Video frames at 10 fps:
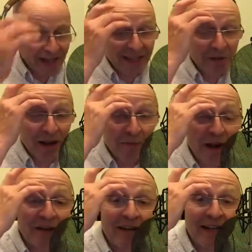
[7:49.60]
anyway,
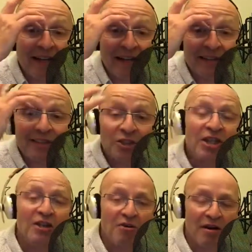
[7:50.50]
apparently,
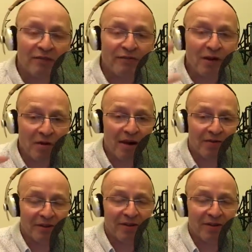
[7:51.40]
she knew I flew over.